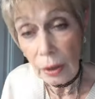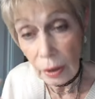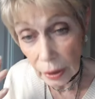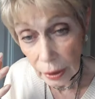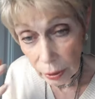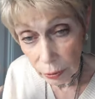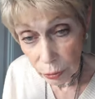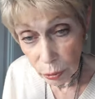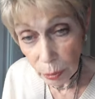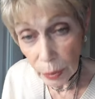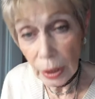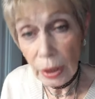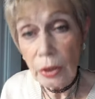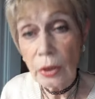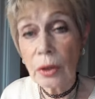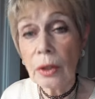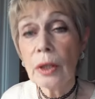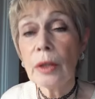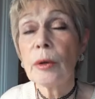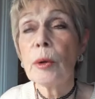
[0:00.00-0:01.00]
the
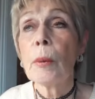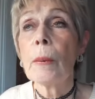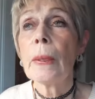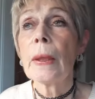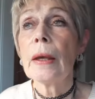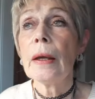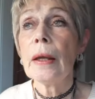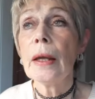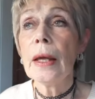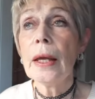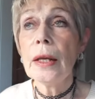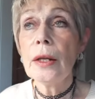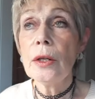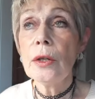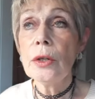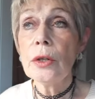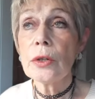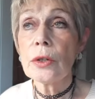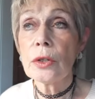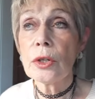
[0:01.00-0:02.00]
information
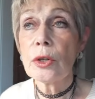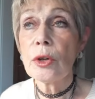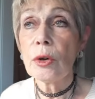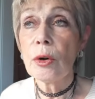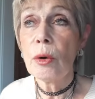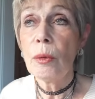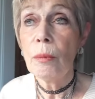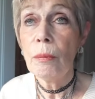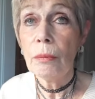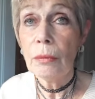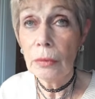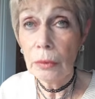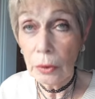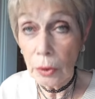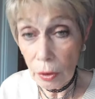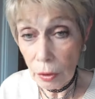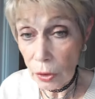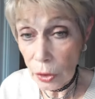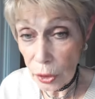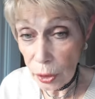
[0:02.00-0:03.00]
into your
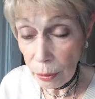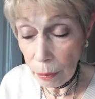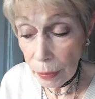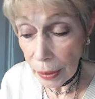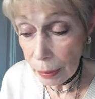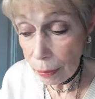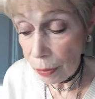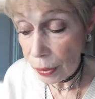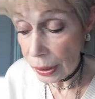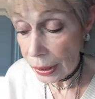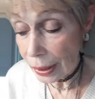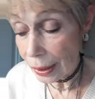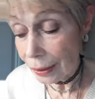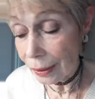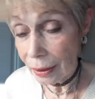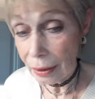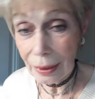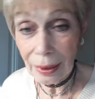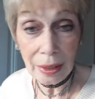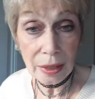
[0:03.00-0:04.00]
long-term memory, and
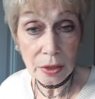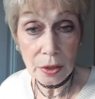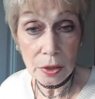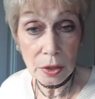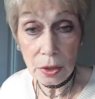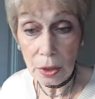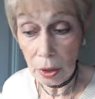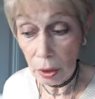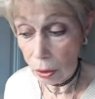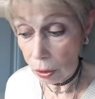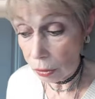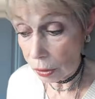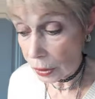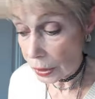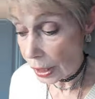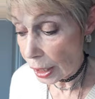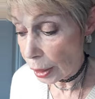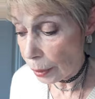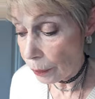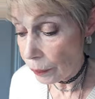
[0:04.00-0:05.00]
it lasts a long
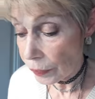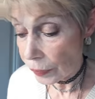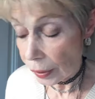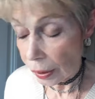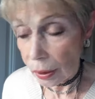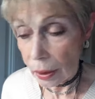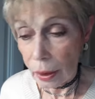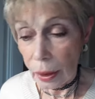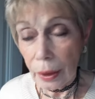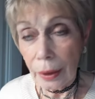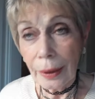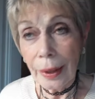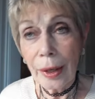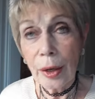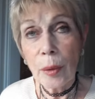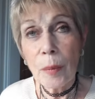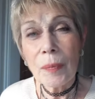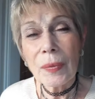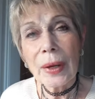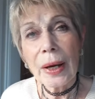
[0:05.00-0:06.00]
time.
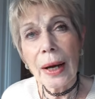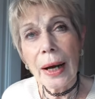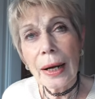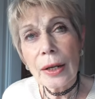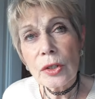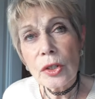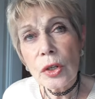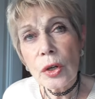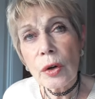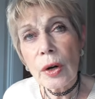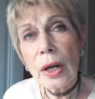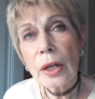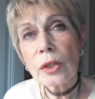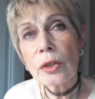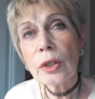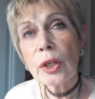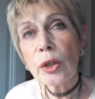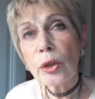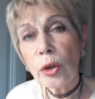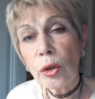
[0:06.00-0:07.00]
Now, as you're
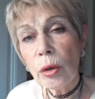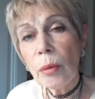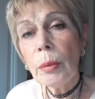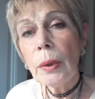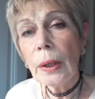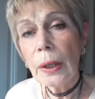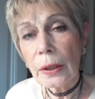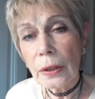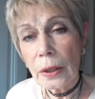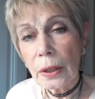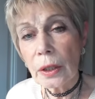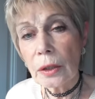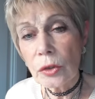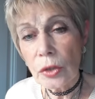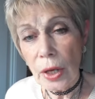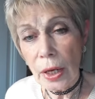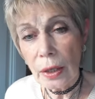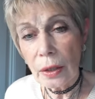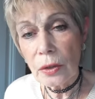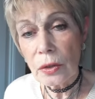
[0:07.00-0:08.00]
actually accumulating
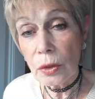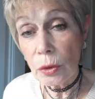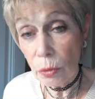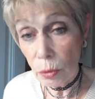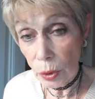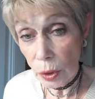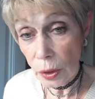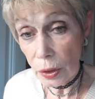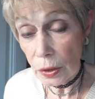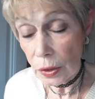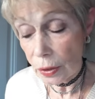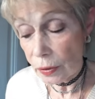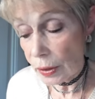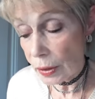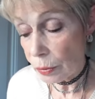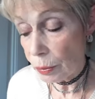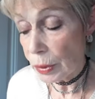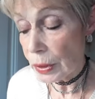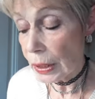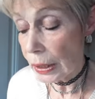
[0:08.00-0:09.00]
chants and words in
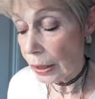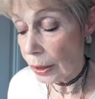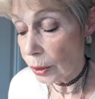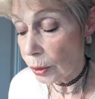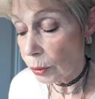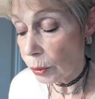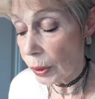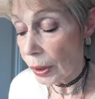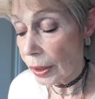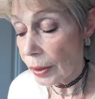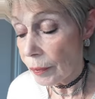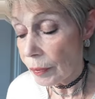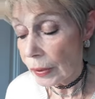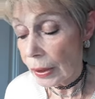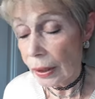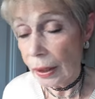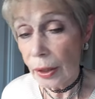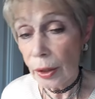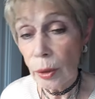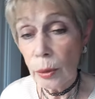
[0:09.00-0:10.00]
this particular way,
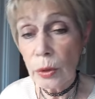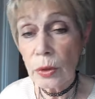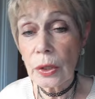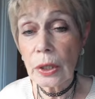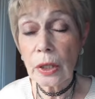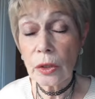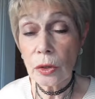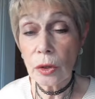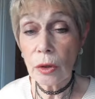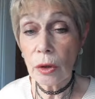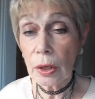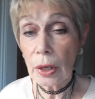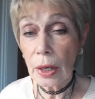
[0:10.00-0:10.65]
I always think it's a good